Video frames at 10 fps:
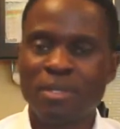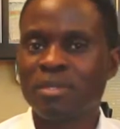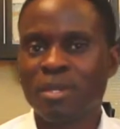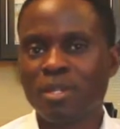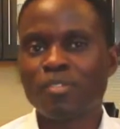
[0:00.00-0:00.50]

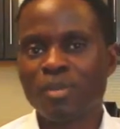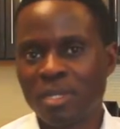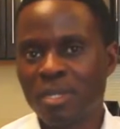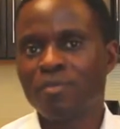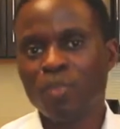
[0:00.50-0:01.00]
this country
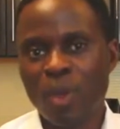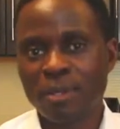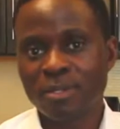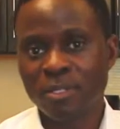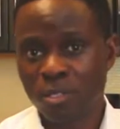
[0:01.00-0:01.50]
gives you
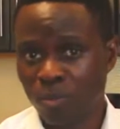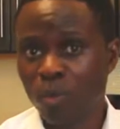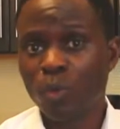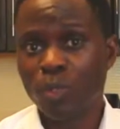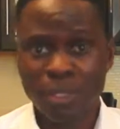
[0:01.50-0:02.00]
access to
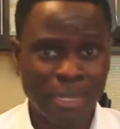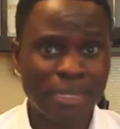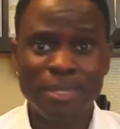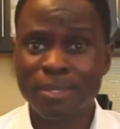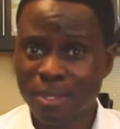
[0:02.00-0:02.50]
more than
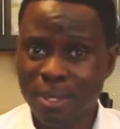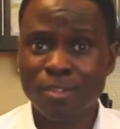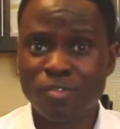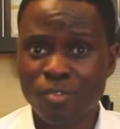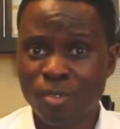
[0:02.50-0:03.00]
any other
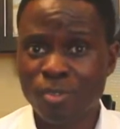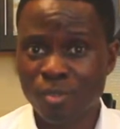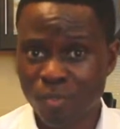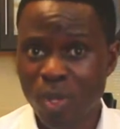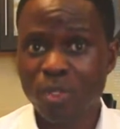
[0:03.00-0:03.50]
countries
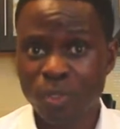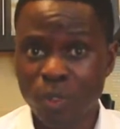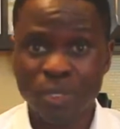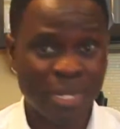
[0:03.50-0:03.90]
around the world.